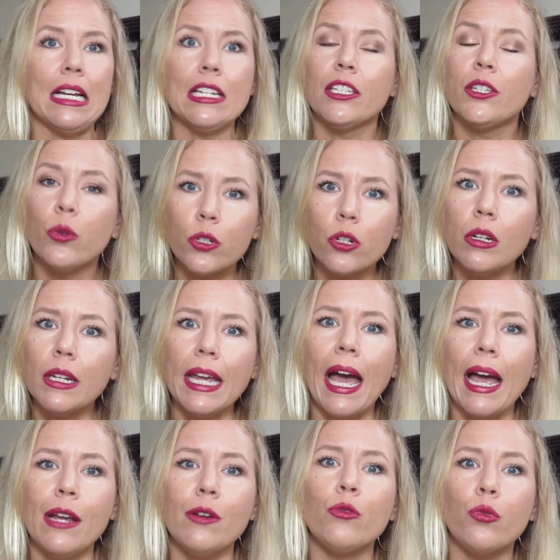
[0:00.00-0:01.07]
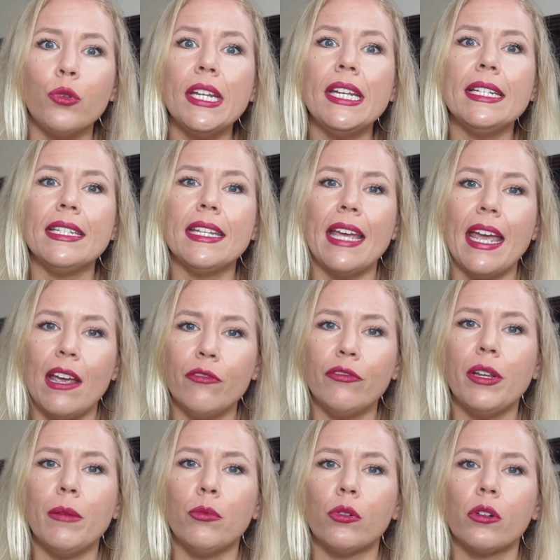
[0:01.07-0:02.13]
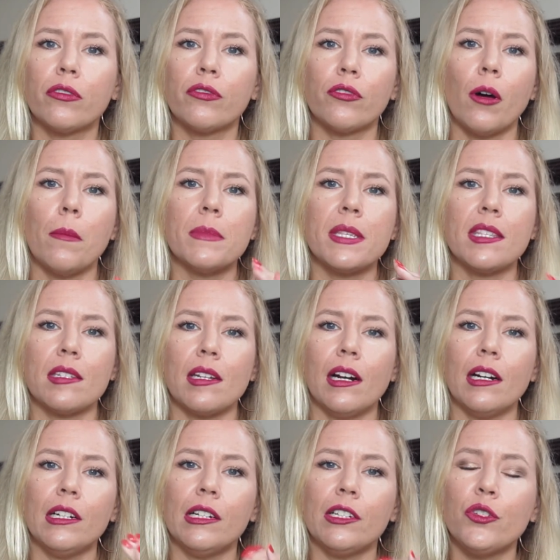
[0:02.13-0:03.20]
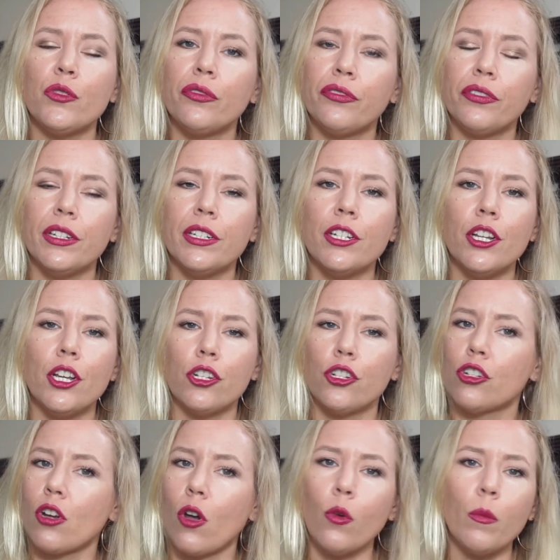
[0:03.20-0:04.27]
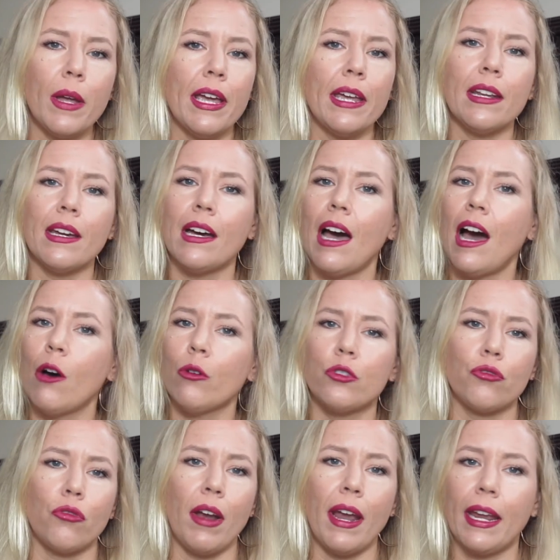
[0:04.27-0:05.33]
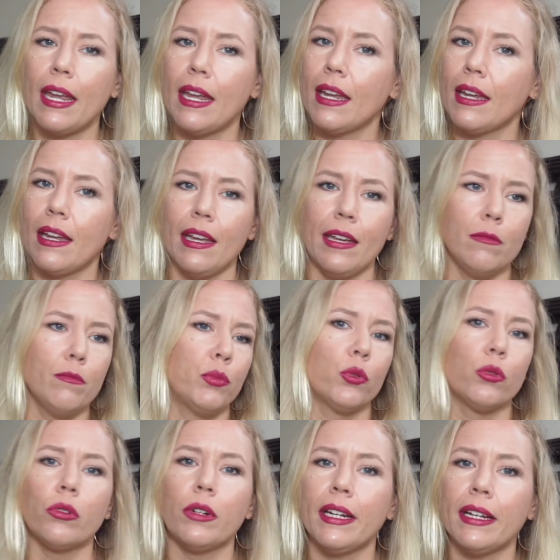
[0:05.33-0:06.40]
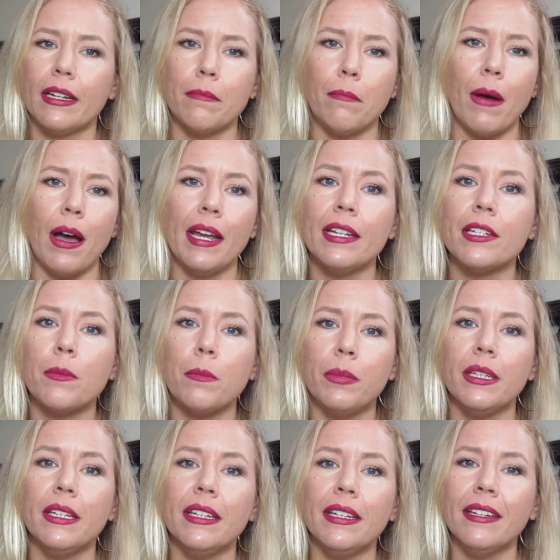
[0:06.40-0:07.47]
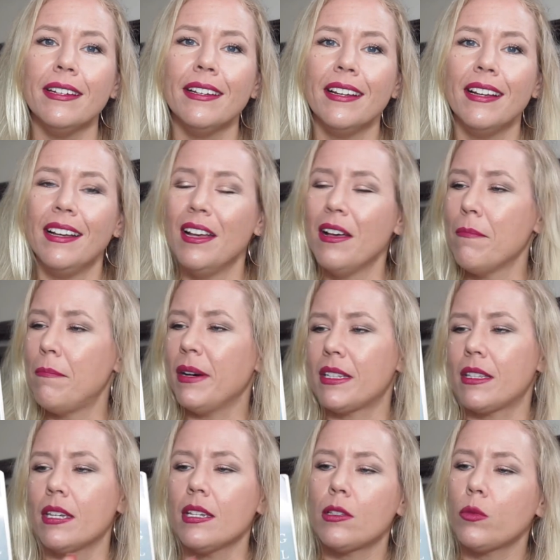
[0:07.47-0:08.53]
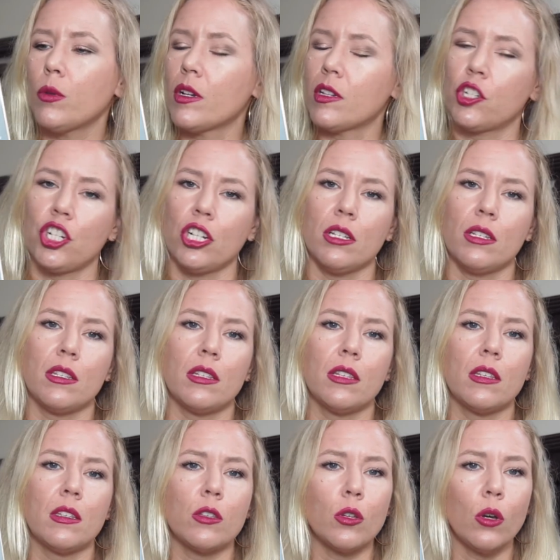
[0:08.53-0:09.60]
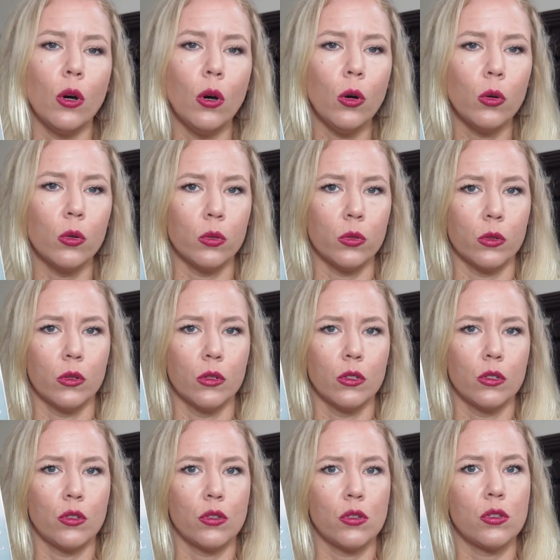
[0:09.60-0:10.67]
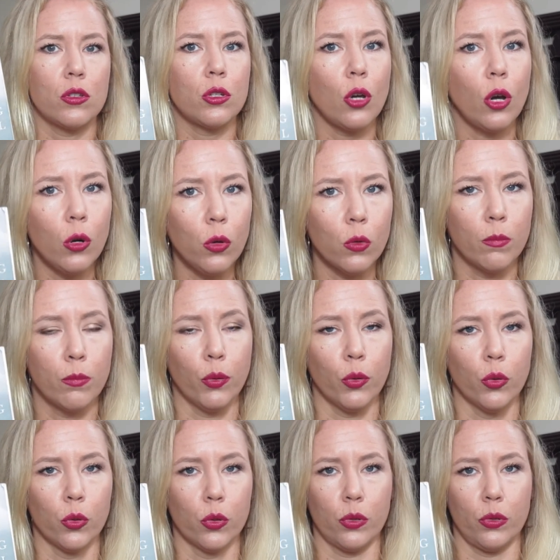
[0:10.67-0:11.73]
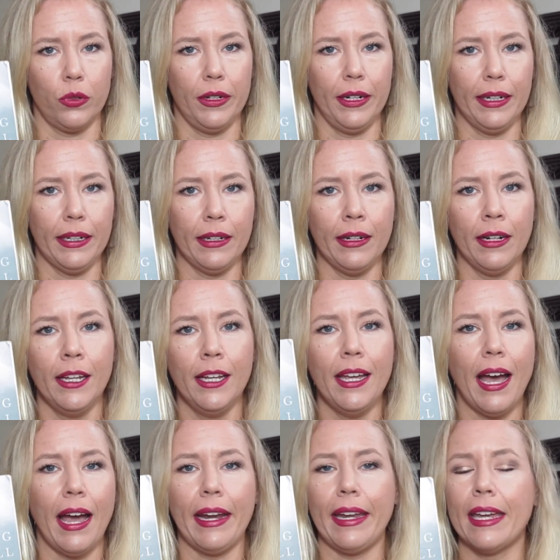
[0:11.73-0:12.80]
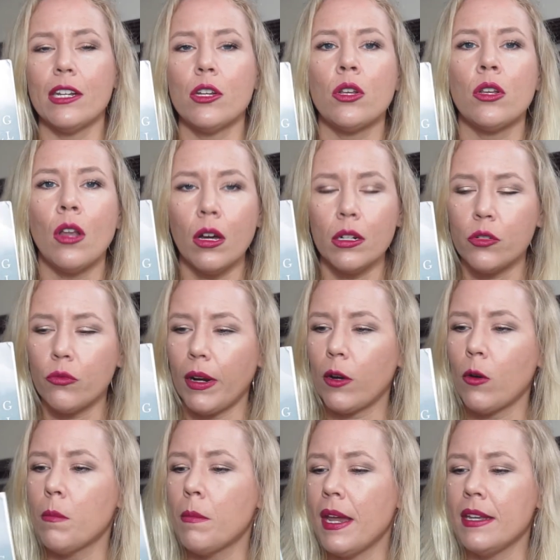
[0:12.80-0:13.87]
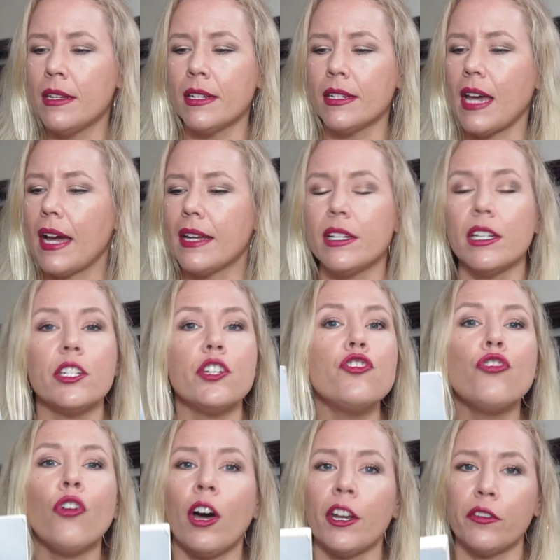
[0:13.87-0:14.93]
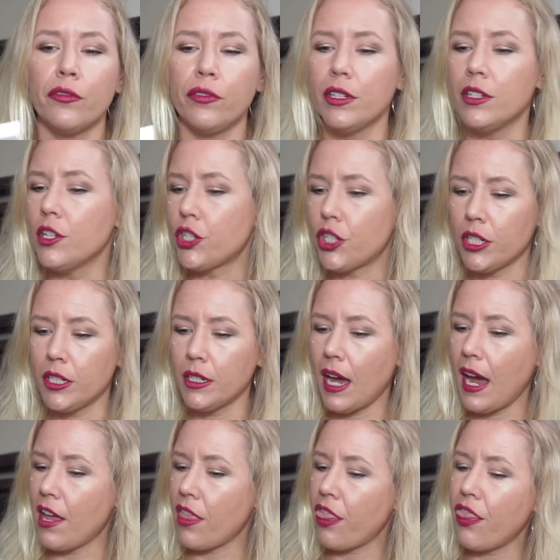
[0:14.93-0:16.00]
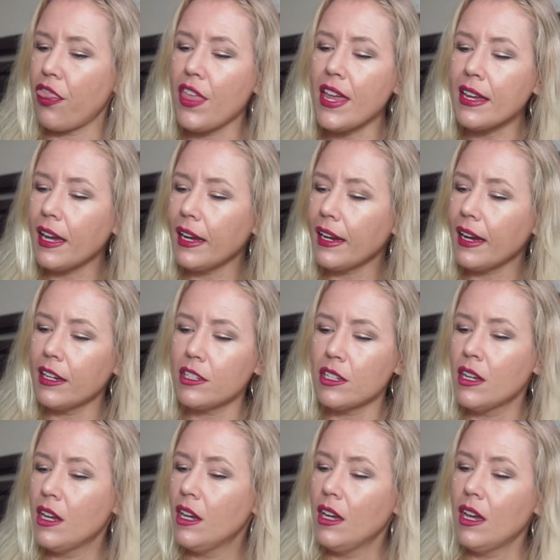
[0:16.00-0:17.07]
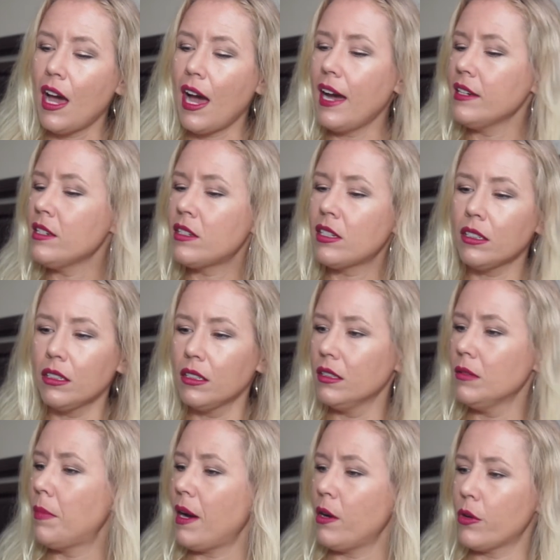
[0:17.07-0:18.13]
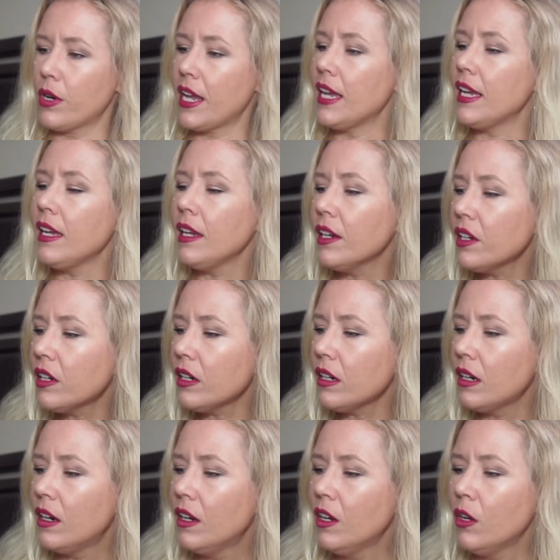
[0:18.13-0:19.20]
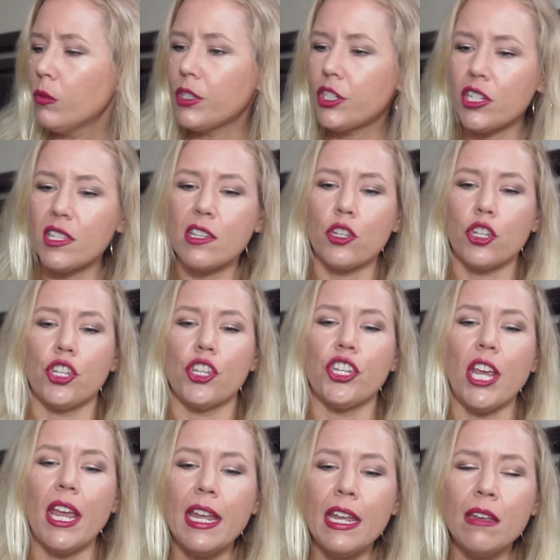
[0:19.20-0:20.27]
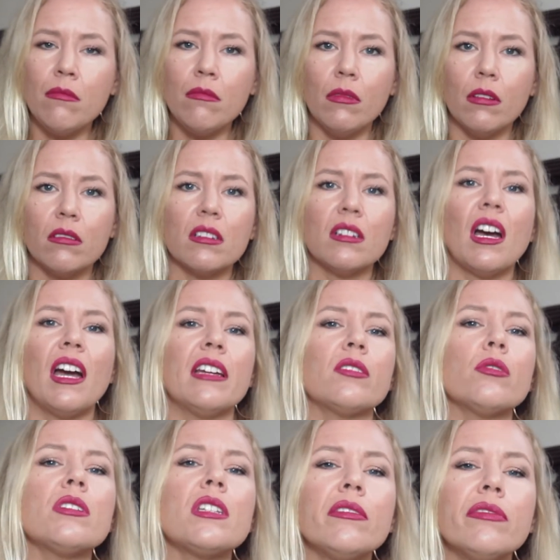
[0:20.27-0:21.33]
Usually I read every book from start to finish, no matter how dragging and boring it might be. But this was just so, so boring. I cannot recommend it. I did not finish it. I think I got until about here, which is a shame. I don't